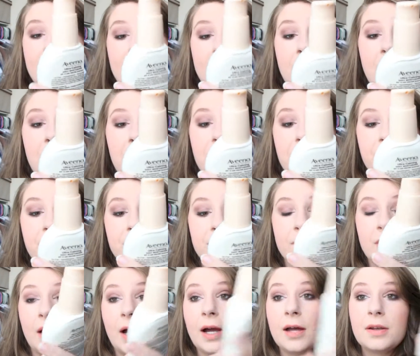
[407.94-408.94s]

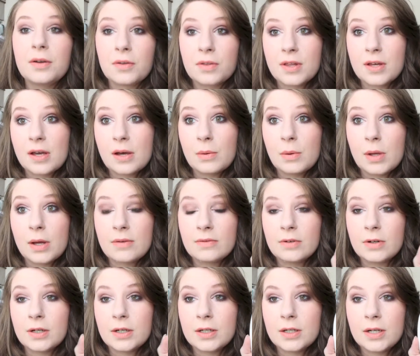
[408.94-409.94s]
Yeah, I don't think I will
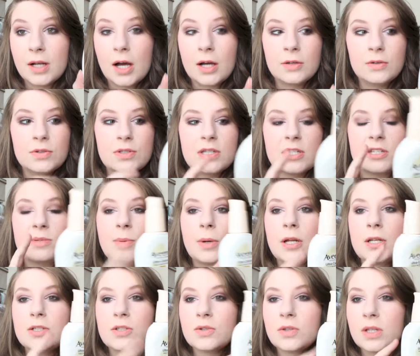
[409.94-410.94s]
ever not use this, but
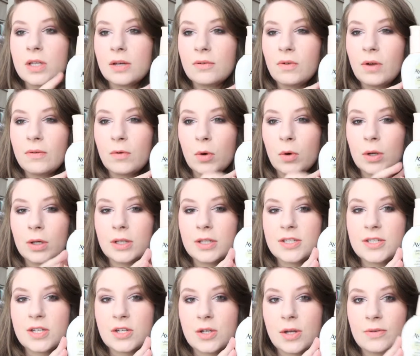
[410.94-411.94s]
I do think if you have oily
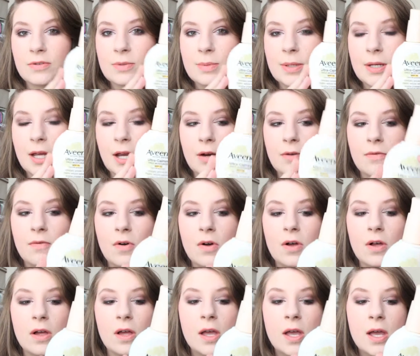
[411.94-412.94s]
skin, you have to be
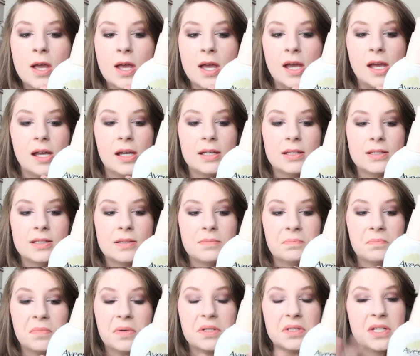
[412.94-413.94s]
careful. It
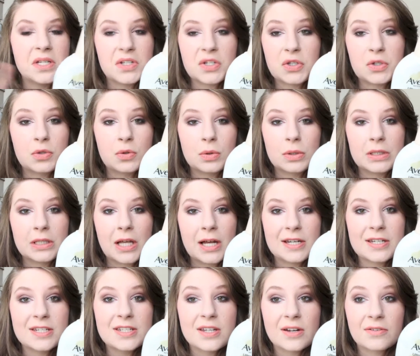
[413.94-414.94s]
doesn't do a
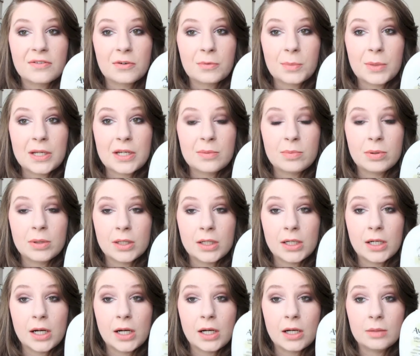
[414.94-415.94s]
lot of stuff for me to put
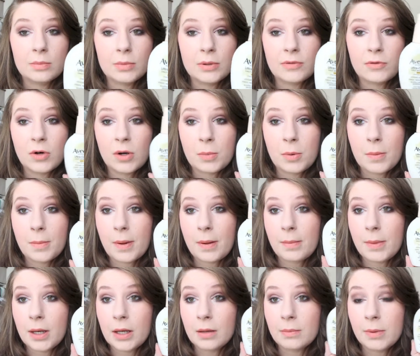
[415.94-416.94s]
it on before I put my
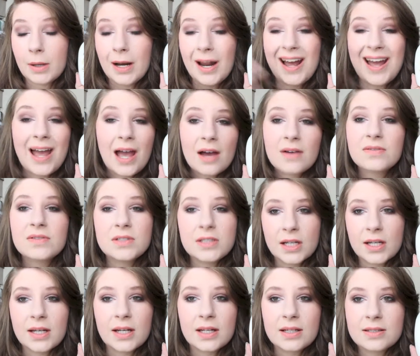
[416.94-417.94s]
makeup on. I have
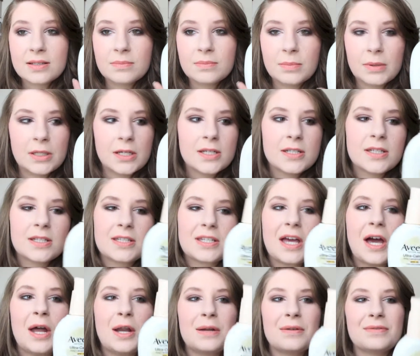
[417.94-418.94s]
done it because it's
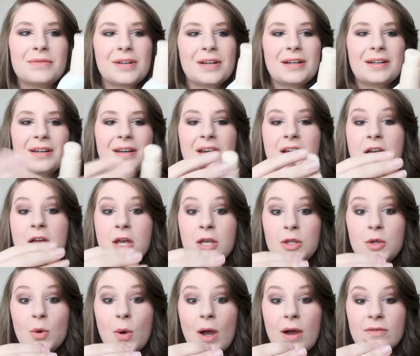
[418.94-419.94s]
kind of like
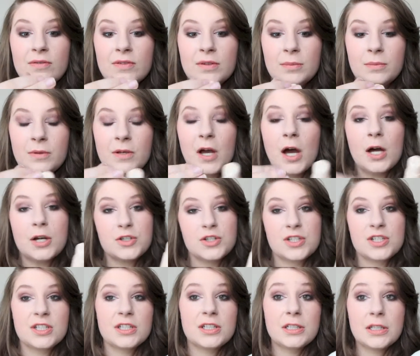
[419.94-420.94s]
you have to
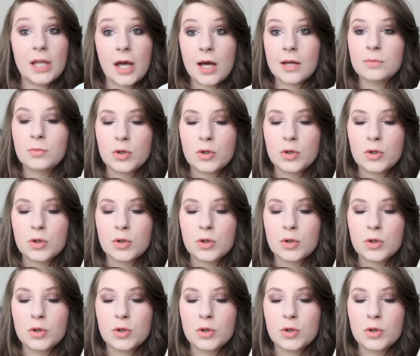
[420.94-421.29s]
consciously not